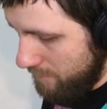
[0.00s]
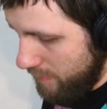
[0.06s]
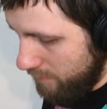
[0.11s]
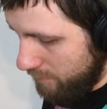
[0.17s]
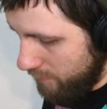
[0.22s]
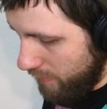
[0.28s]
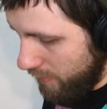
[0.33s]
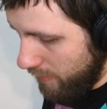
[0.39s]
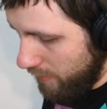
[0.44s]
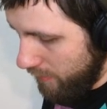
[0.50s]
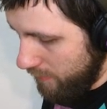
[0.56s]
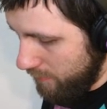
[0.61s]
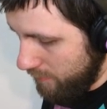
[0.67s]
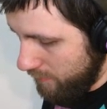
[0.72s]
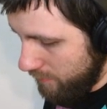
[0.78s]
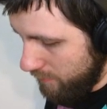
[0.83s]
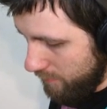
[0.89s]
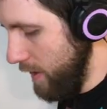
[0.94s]
filter
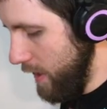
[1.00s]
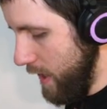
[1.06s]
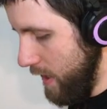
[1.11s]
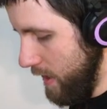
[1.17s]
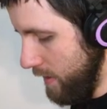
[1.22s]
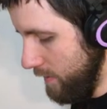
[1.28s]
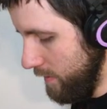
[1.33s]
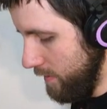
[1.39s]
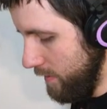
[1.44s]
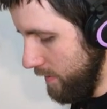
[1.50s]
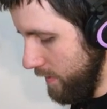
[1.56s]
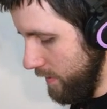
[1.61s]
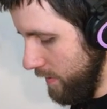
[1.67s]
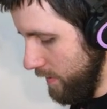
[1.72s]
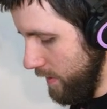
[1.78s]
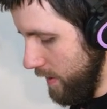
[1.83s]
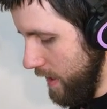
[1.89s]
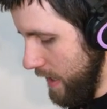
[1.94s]
Lots
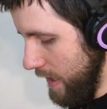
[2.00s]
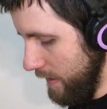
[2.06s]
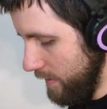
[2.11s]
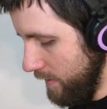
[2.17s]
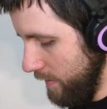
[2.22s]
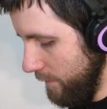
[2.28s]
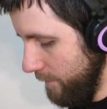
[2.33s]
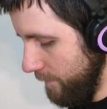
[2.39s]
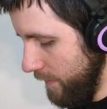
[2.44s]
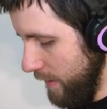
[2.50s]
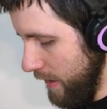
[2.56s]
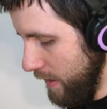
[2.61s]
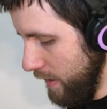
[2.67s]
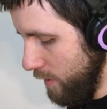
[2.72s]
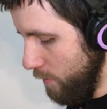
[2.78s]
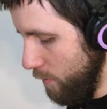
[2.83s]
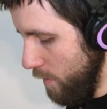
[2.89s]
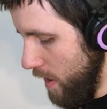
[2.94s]
and lots of
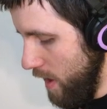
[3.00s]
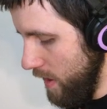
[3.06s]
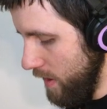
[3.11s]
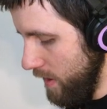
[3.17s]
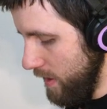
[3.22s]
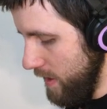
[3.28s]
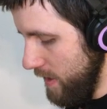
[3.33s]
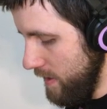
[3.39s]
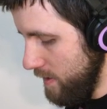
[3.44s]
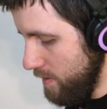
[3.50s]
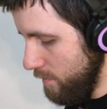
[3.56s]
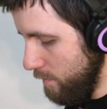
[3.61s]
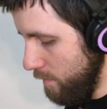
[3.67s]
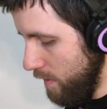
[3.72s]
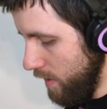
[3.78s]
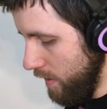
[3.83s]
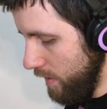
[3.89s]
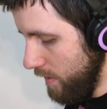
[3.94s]
fun. Quality,
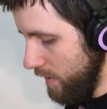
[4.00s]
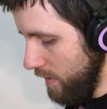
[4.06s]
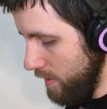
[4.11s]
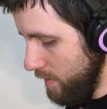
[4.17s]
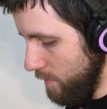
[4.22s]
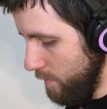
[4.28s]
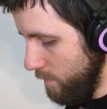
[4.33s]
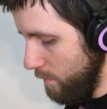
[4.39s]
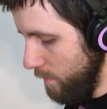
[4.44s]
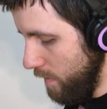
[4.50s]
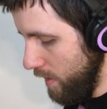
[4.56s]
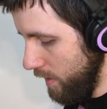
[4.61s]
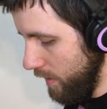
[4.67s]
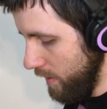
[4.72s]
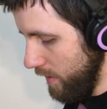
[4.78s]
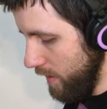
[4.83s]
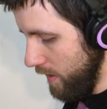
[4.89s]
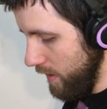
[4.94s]
quality,
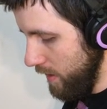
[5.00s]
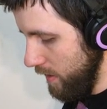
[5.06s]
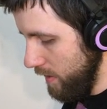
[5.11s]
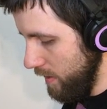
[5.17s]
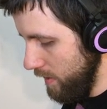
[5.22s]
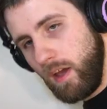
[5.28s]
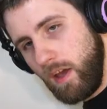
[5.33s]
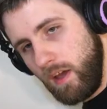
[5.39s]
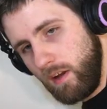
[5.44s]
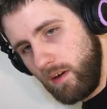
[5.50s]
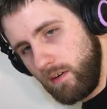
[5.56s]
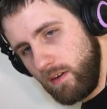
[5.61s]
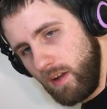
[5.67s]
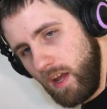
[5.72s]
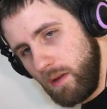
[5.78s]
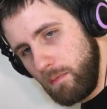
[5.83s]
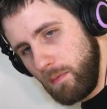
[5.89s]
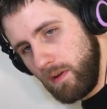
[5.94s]
quality
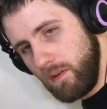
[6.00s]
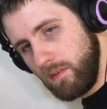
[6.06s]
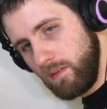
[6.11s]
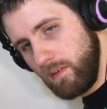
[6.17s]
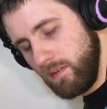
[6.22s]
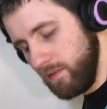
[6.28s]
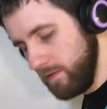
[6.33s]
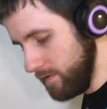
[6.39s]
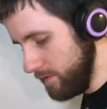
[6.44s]
entertainment.